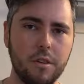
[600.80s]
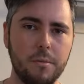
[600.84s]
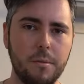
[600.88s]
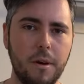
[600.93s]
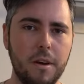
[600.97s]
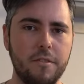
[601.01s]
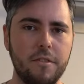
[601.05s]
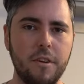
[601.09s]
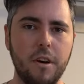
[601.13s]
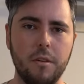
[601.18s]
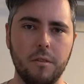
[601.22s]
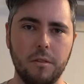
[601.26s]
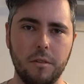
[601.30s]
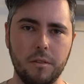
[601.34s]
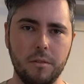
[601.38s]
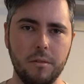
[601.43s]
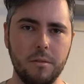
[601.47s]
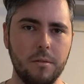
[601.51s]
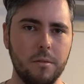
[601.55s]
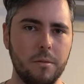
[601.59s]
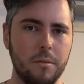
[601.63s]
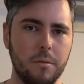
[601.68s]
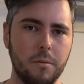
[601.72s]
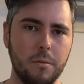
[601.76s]
on my phone.
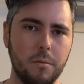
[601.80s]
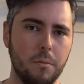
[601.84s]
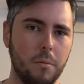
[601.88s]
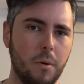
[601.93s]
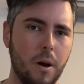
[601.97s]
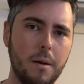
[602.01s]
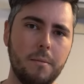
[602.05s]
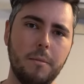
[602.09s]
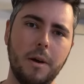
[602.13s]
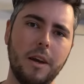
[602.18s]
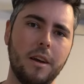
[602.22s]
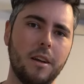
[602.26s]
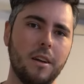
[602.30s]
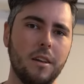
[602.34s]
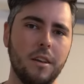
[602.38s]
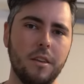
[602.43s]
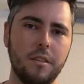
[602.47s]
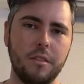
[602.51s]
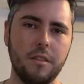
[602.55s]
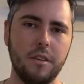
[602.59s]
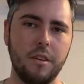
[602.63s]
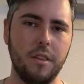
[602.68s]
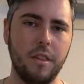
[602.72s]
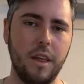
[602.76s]
Why am I going to
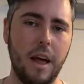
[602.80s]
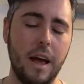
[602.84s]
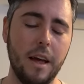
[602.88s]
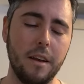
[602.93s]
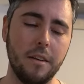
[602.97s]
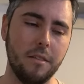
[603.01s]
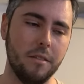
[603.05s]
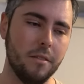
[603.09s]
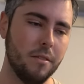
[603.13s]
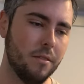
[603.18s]
listen to that?